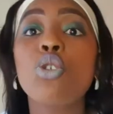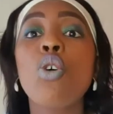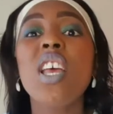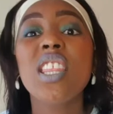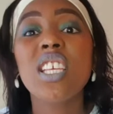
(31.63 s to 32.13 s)

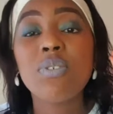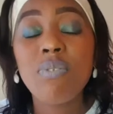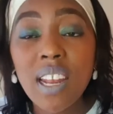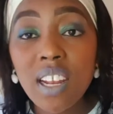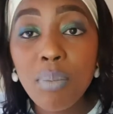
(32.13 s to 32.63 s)
So this
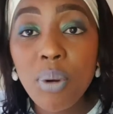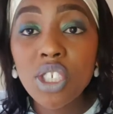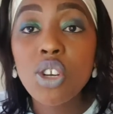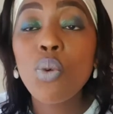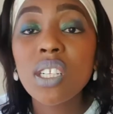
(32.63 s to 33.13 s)
final
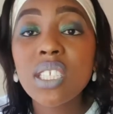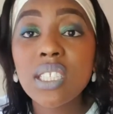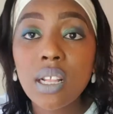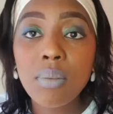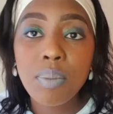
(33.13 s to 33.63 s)
impression will
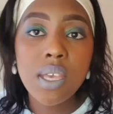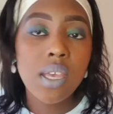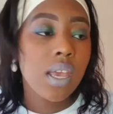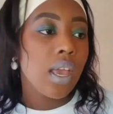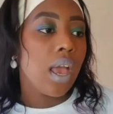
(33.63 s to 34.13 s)
still
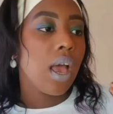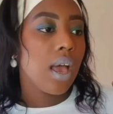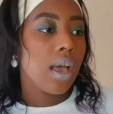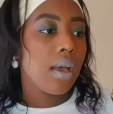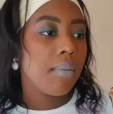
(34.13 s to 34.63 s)
be
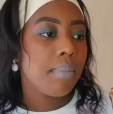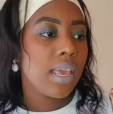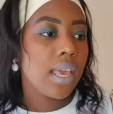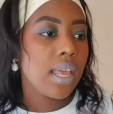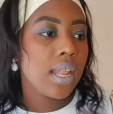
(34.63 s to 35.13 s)

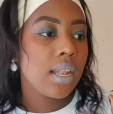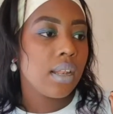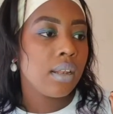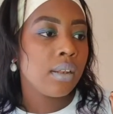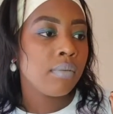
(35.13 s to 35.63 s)

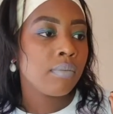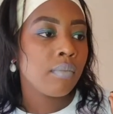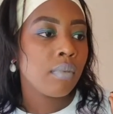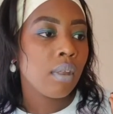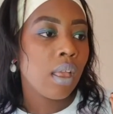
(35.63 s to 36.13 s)
in
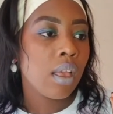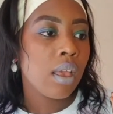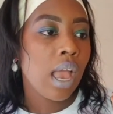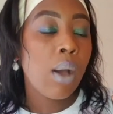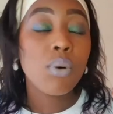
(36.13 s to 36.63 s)
our